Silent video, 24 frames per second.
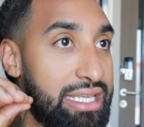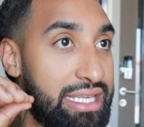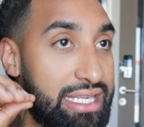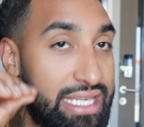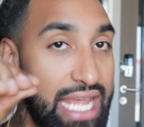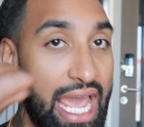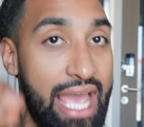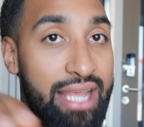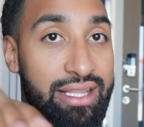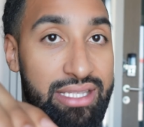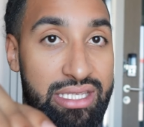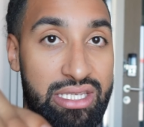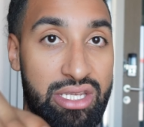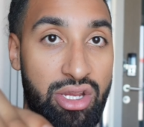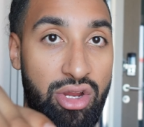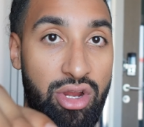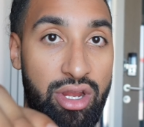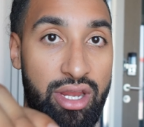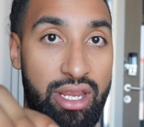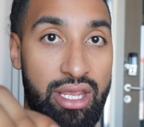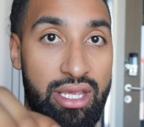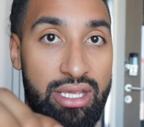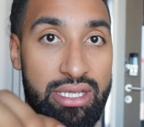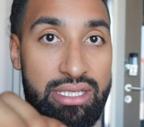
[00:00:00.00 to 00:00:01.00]
dead
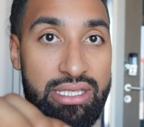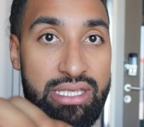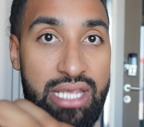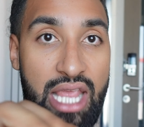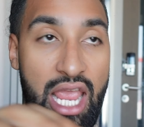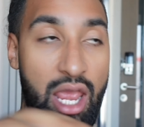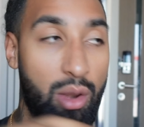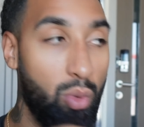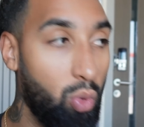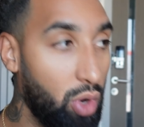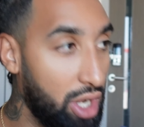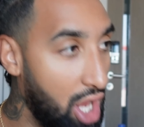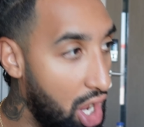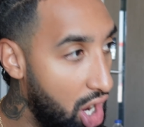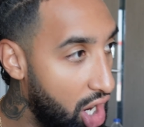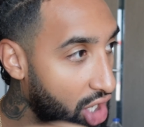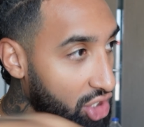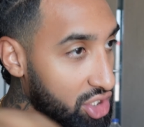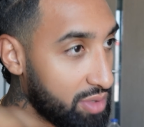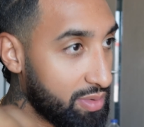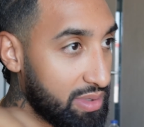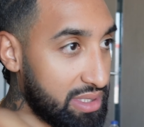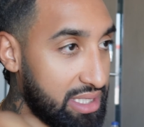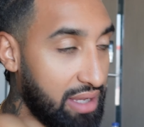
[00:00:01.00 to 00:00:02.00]
serious and went
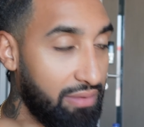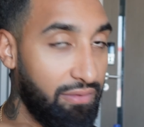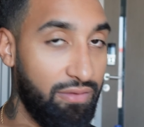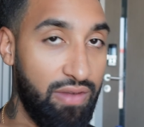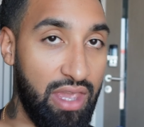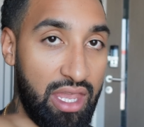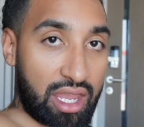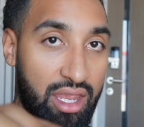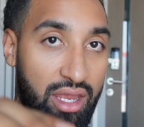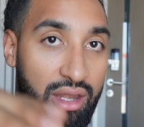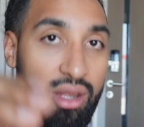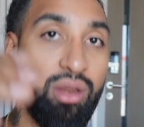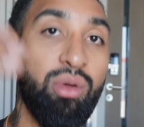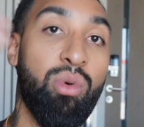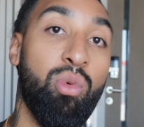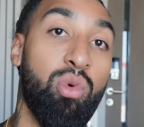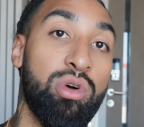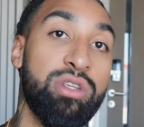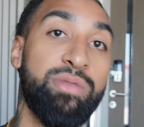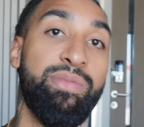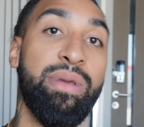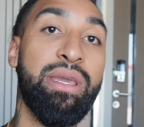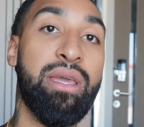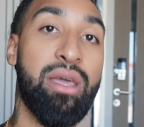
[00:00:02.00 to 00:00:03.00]
100% vegan
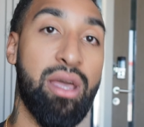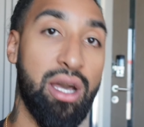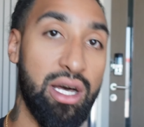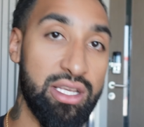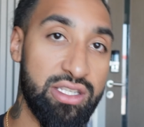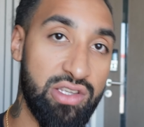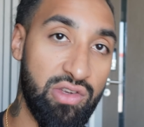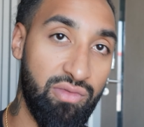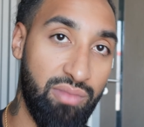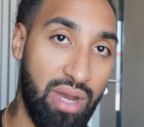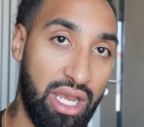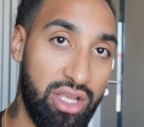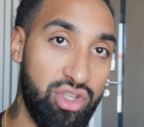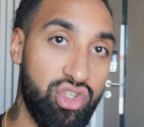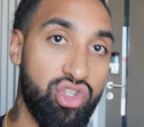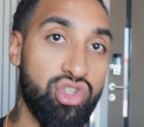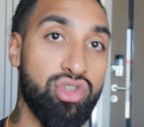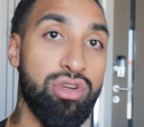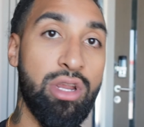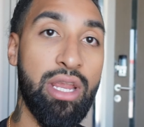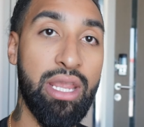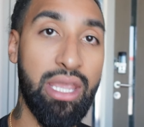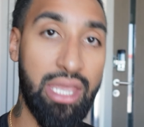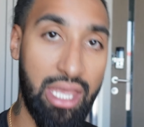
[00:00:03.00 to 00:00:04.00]
was because of my
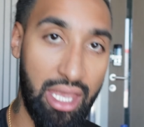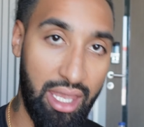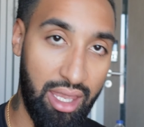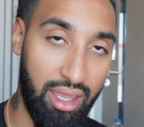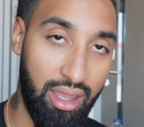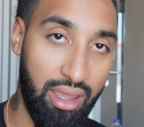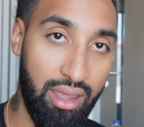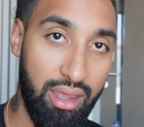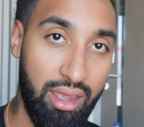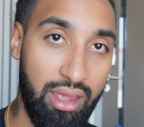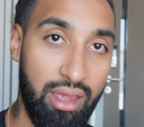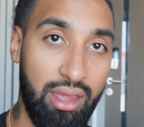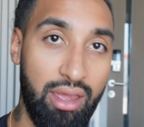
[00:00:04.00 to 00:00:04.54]
drinking